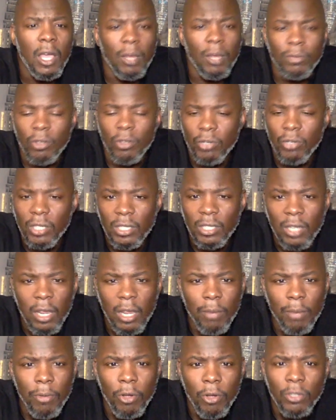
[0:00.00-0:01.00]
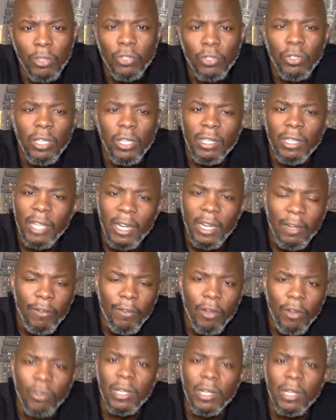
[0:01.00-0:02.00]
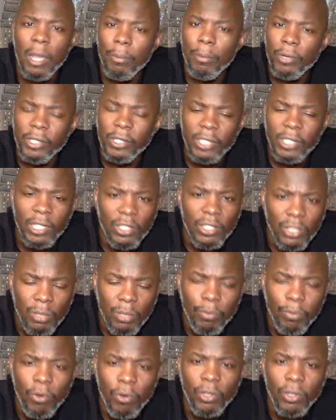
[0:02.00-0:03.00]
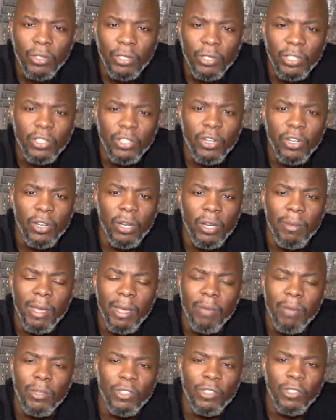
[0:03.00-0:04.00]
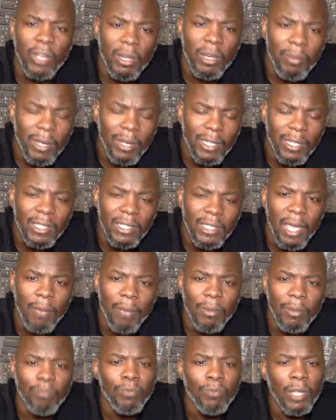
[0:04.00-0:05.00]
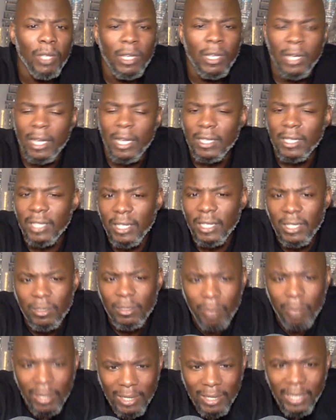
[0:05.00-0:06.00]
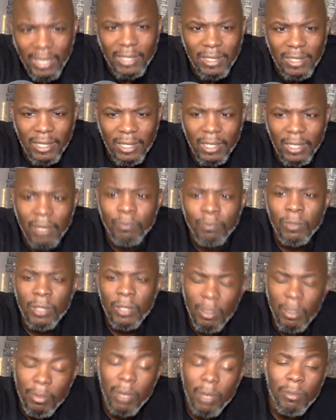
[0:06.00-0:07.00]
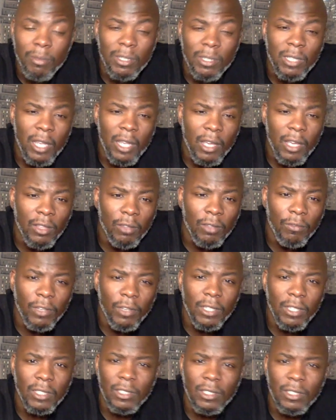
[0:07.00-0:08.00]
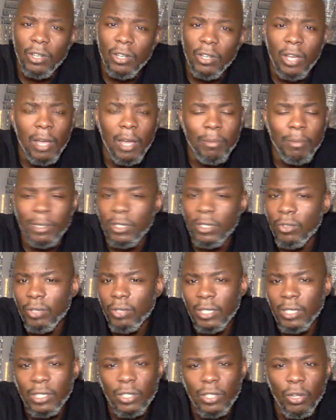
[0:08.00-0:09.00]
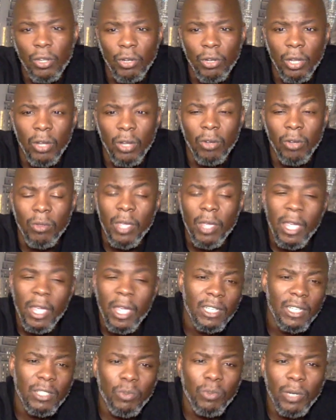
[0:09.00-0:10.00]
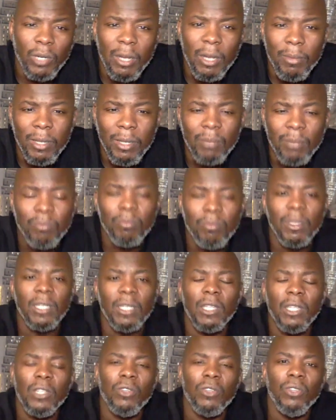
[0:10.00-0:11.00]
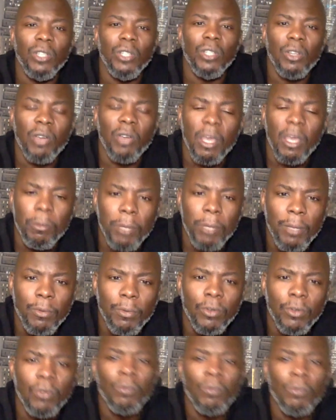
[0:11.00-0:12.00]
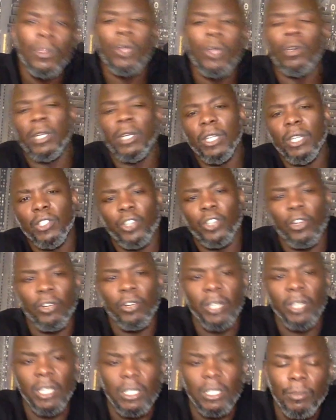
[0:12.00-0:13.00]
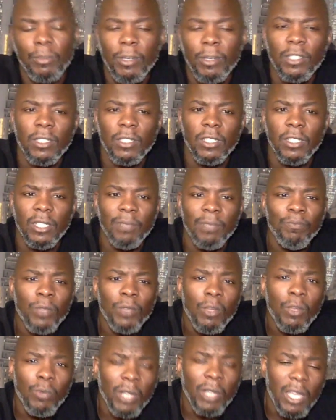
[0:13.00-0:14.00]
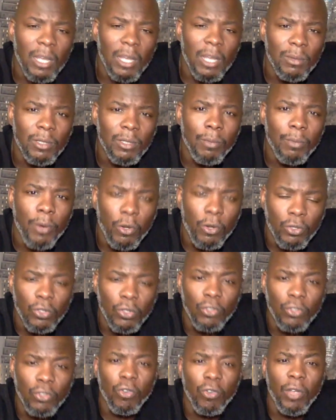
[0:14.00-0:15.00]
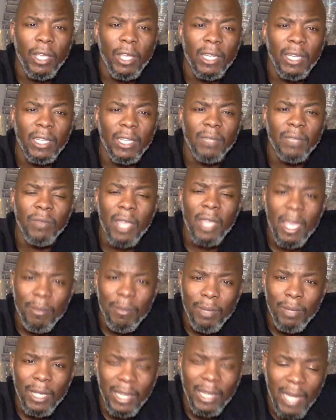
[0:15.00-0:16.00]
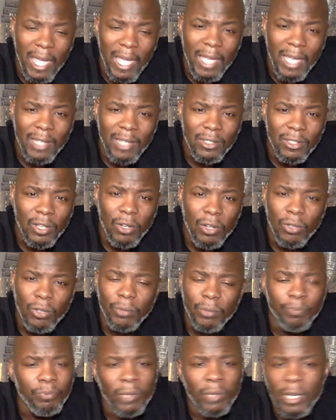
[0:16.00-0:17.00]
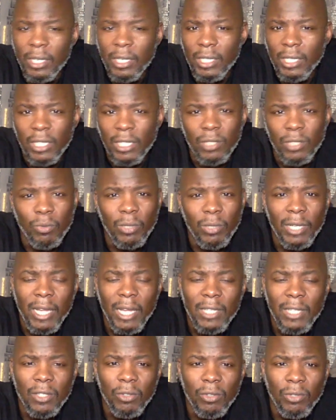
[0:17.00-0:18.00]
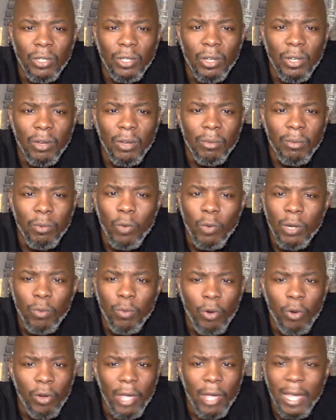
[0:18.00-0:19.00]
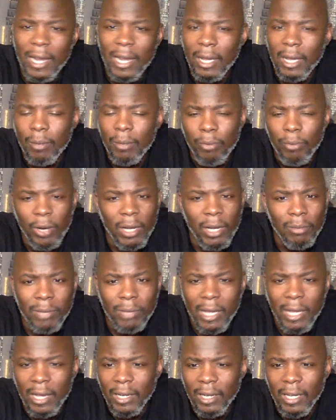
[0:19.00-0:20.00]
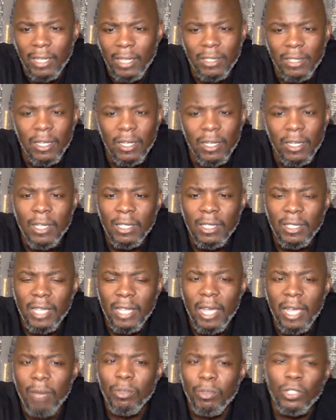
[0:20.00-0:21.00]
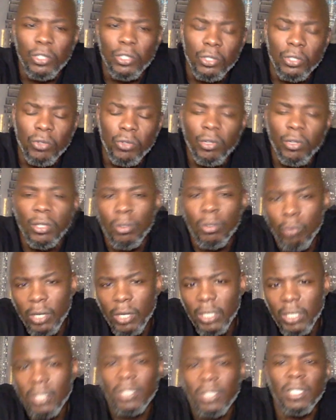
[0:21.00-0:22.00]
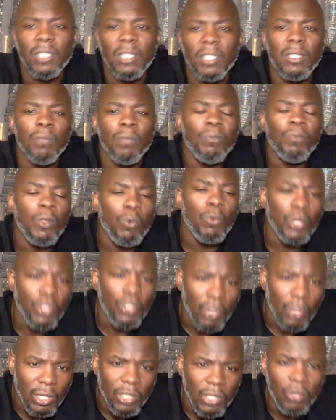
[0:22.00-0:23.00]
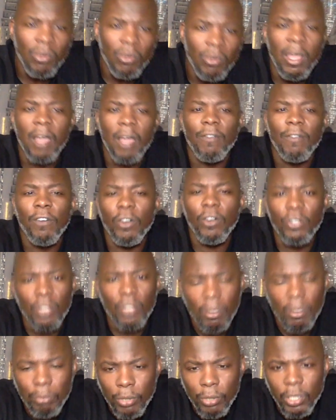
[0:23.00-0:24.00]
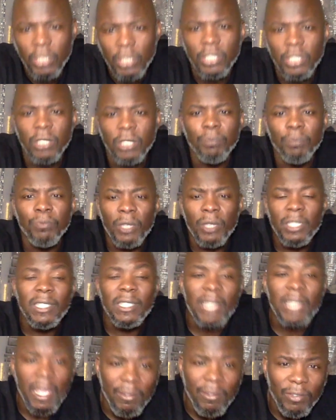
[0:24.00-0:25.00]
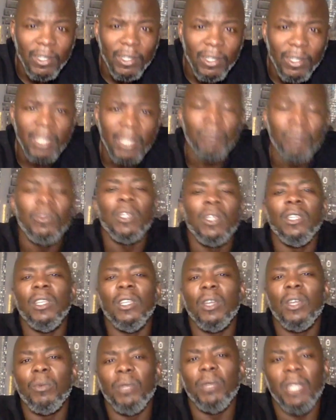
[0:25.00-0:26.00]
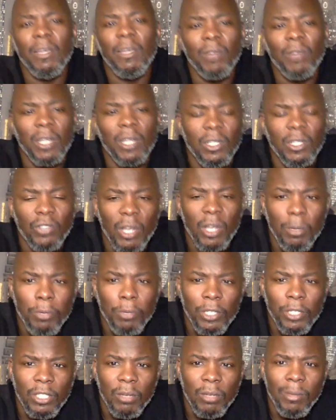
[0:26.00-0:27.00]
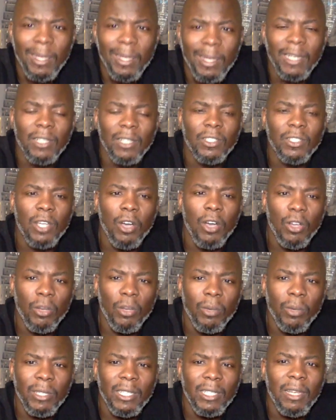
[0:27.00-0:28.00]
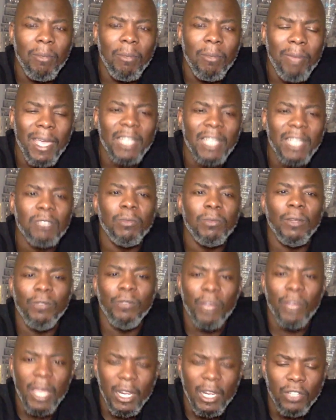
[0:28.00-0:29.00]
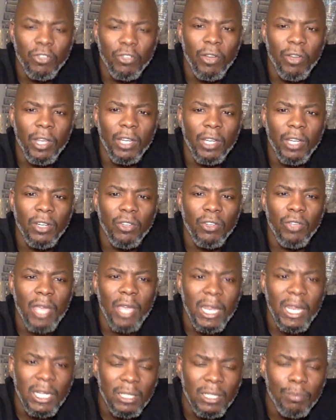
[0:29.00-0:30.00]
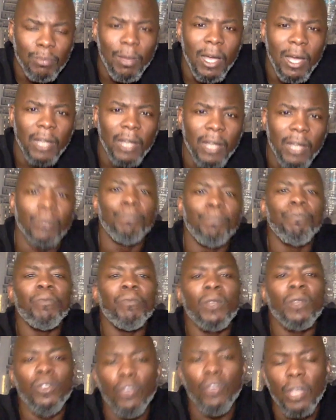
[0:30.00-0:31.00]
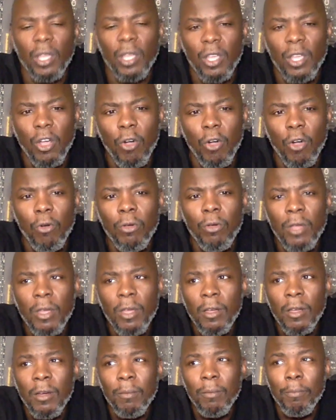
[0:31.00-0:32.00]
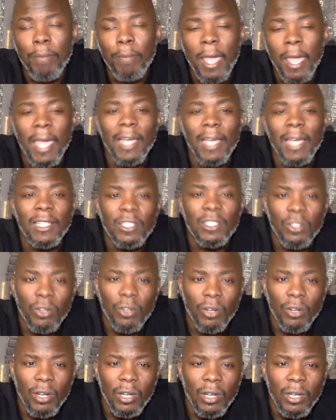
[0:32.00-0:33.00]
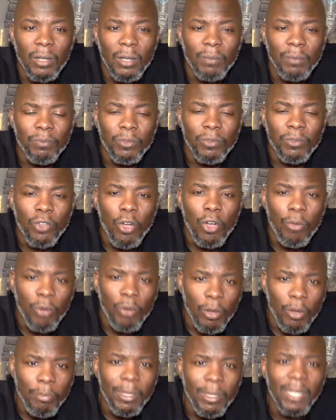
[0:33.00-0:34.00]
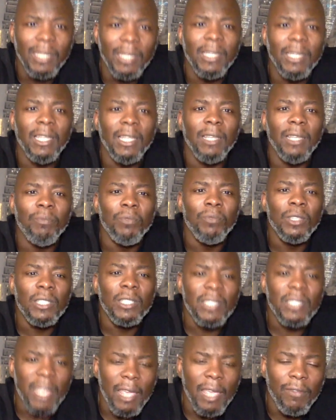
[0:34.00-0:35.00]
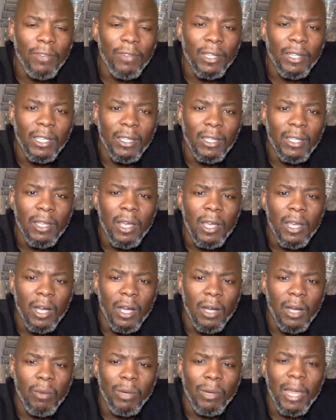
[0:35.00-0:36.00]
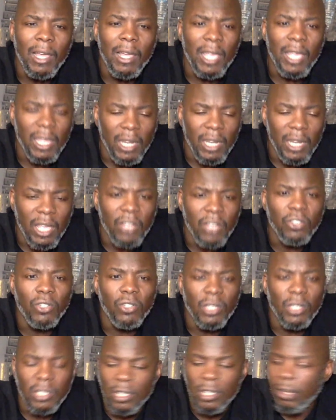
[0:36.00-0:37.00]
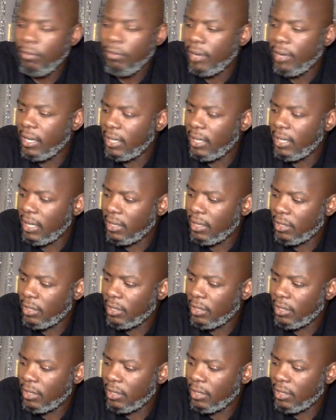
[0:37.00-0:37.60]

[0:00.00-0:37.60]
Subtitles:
So just keep on doing your daily voting. I appreciate your support on this journey, man. We're trying to make this happen. Like I say, this is my destiny to be Mr. Health and Fitness. You know, I've been doing this so long, and this is what I've been meant to do. You know, help people on their journey, especially when it comes to personal training, being hands-on. This is what I do. You know, one workout, I can break them down. I can decide what's your strength, weaknesses, what you can do, how far you can push safely. You know, we're never going to try to push somebody all the way to the max. But if you got a trainer, you got a spotter, you can go past your normal ability safely without getting injured and stuff like that.